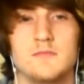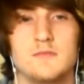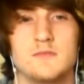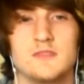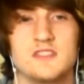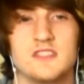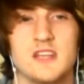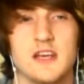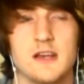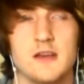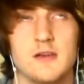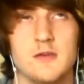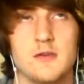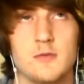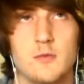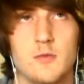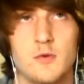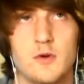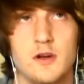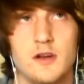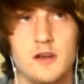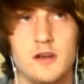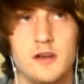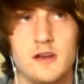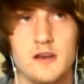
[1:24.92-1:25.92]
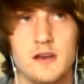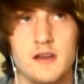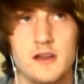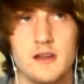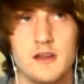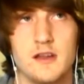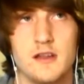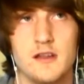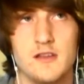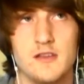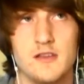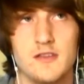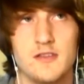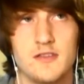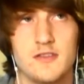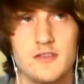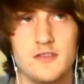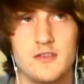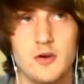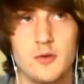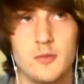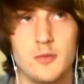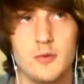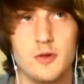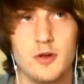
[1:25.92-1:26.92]
Second one is
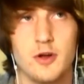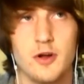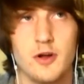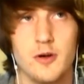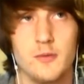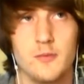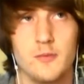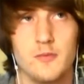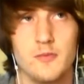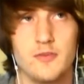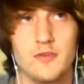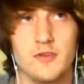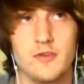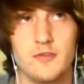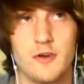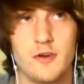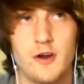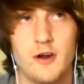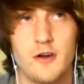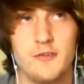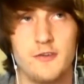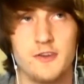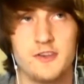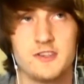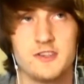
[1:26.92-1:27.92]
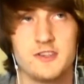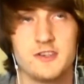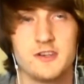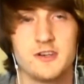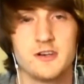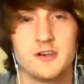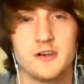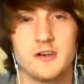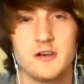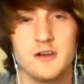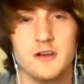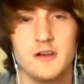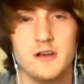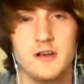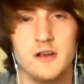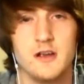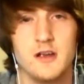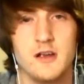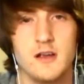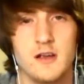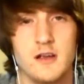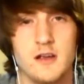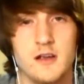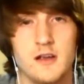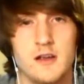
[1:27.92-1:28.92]
Noble Arms of Arfitir.
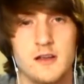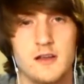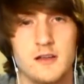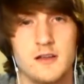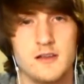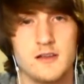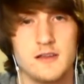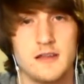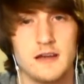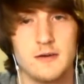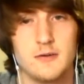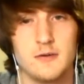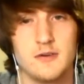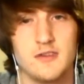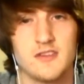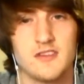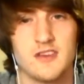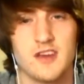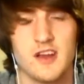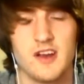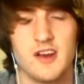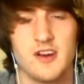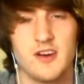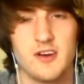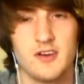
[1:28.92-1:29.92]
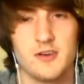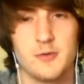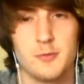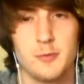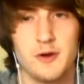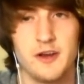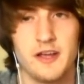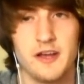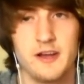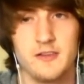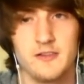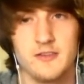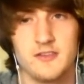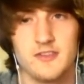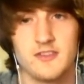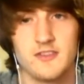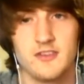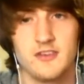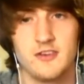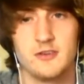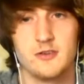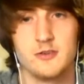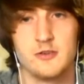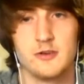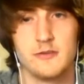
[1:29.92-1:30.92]
That one's kind of hard to pronounce,
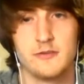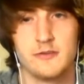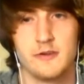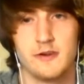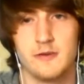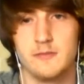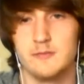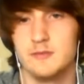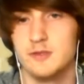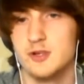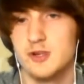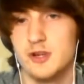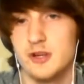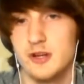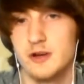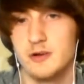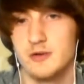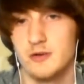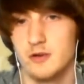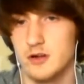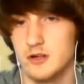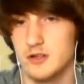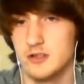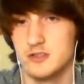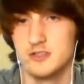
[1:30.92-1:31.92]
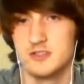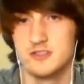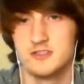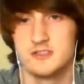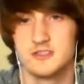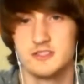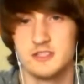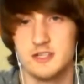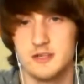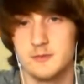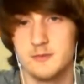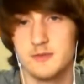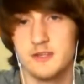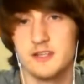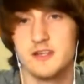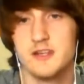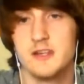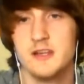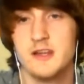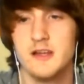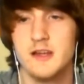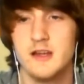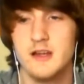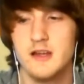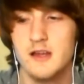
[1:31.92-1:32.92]
so if I'm doing it wrong, just tell me.
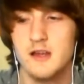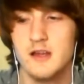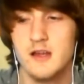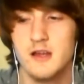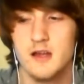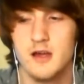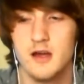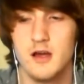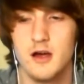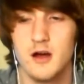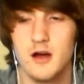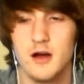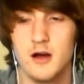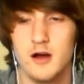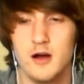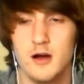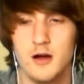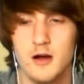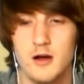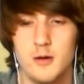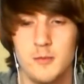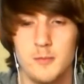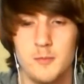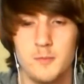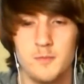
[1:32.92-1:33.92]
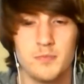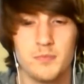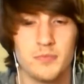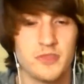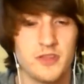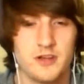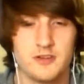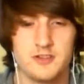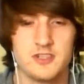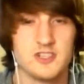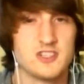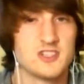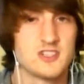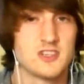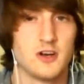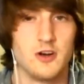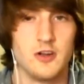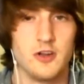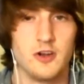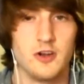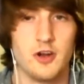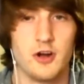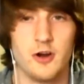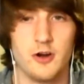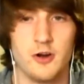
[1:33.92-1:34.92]
I'll just call
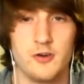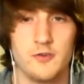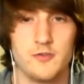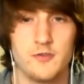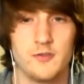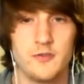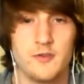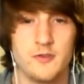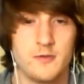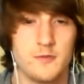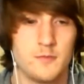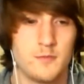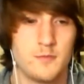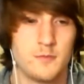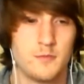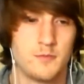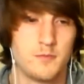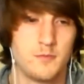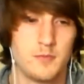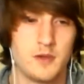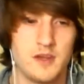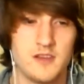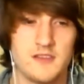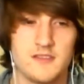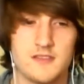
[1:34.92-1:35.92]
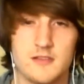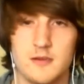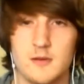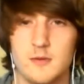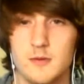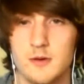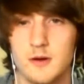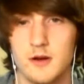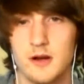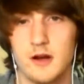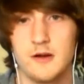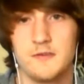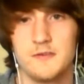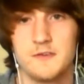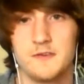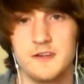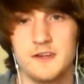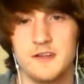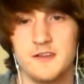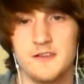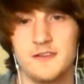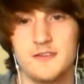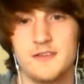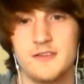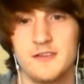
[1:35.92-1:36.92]
it ARF. Basically what ARF
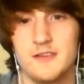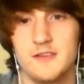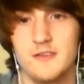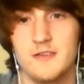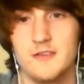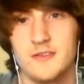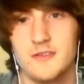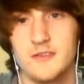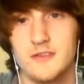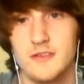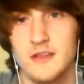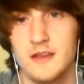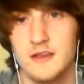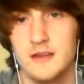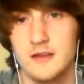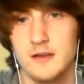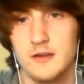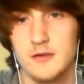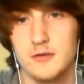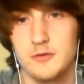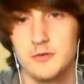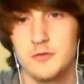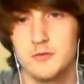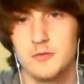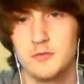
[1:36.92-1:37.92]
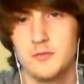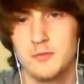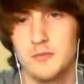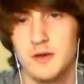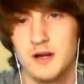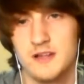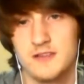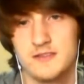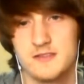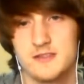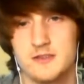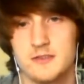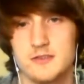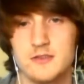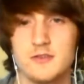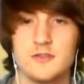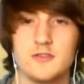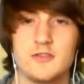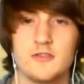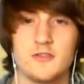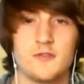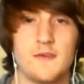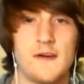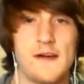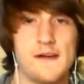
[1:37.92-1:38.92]
does is that your monster
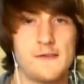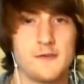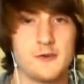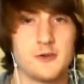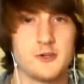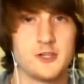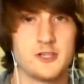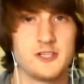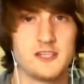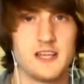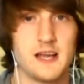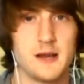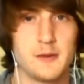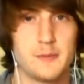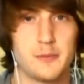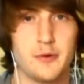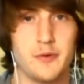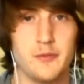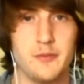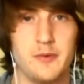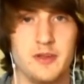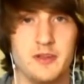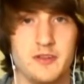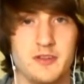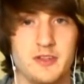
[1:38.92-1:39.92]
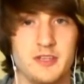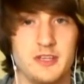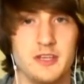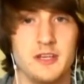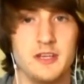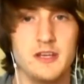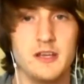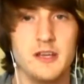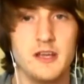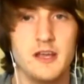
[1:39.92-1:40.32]
loses 500 attack permanently,